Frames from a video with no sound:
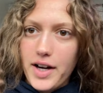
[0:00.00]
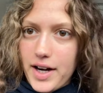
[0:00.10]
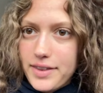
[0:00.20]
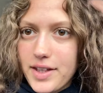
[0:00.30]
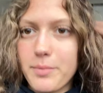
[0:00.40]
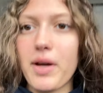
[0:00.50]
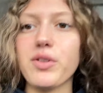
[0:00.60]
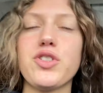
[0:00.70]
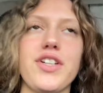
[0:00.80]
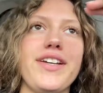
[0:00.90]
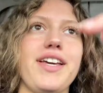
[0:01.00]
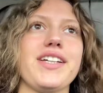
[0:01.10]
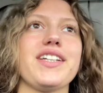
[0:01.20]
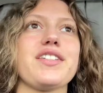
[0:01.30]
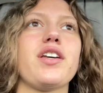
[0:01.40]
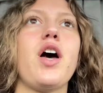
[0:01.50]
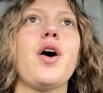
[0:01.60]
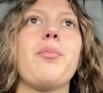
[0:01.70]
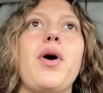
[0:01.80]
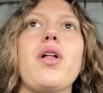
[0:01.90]
I think my routine is
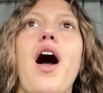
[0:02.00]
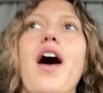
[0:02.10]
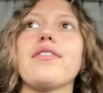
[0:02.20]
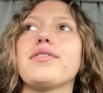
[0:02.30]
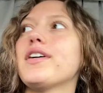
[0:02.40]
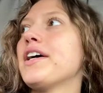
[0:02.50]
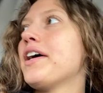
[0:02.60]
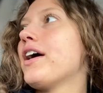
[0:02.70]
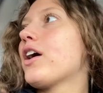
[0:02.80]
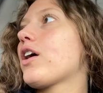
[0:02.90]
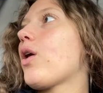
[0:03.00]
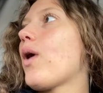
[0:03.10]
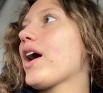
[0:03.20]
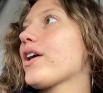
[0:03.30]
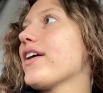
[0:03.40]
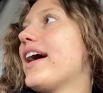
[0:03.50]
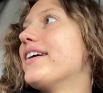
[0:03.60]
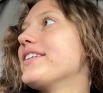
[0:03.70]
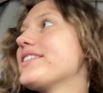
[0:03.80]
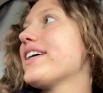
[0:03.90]
pull off, go walk
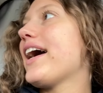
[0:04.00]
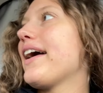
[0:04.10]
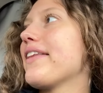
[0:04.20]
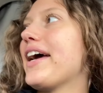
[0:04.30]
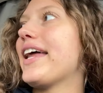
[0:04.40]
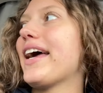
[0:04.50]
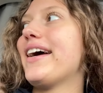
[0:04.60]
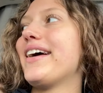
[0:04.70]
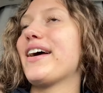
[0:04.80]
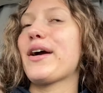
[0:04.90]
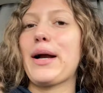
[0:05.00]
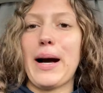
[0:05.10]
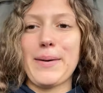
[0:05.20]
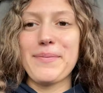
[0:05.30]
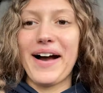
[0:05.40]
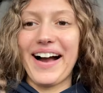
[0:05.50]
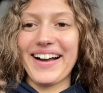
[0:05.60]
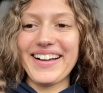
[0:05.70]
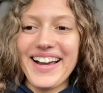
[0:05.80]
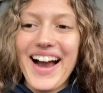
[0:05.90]
around, and then come
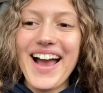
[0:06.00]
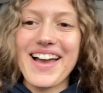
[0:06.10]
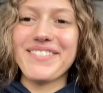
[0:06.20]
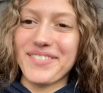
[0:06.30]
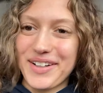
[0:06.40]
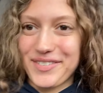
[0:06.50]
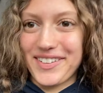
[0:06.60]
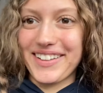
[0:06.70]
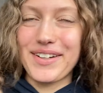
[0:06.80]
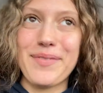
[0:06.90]
back and read for a little